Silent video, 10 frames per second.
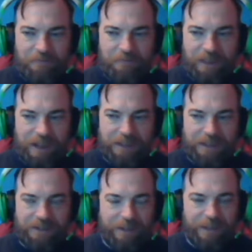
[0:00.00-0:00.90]
and this
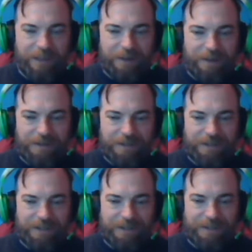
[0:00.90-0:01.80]
whole ABI business
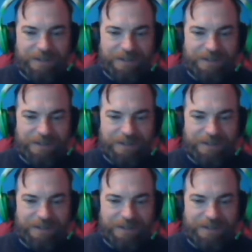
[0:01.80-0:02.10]
is